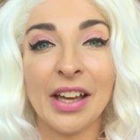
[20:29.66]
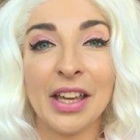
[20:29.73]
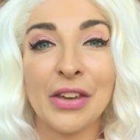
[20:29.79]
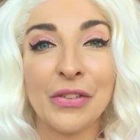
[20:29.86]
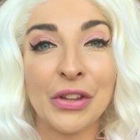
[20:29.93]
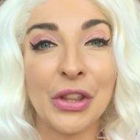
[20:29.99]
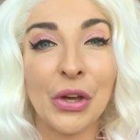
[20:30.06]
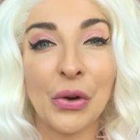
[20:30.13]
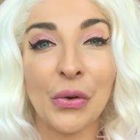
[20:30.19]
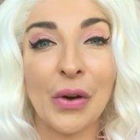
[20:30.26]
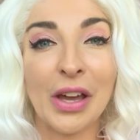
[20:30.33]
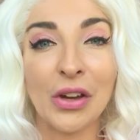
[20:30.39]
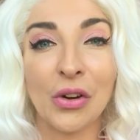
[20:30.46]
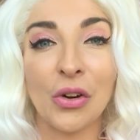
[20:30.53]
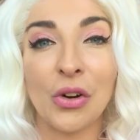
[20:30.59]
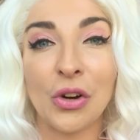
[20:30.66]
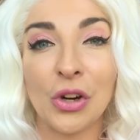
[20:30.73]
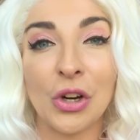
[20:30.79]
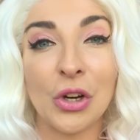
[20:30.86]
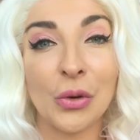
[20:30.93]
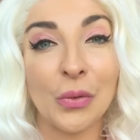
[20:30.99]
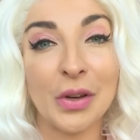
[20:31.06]
Even though I
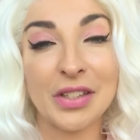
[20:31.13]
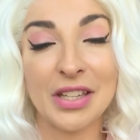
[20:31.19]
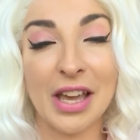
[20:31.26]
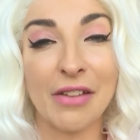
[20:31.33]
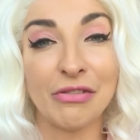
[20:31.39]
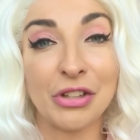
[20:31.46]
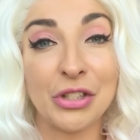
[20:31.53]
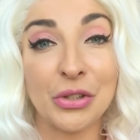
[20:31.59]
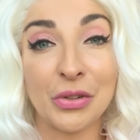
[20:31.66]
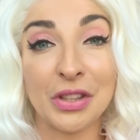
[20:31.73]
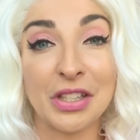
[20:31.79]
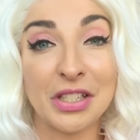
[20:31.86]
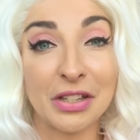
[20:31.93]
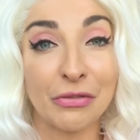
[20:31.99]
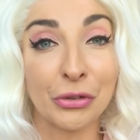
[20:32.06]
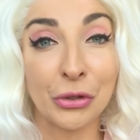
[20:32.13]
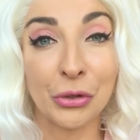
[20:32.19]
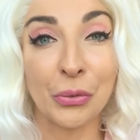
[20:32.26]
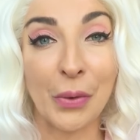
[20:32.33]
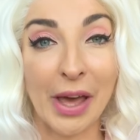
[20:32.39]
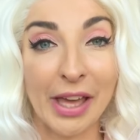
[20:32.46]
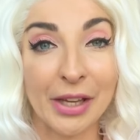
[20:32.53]
always have to do it the
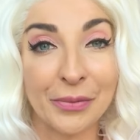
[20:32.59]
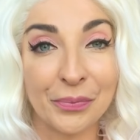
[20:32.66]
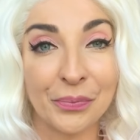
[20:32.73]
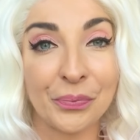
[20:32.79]
difficult way.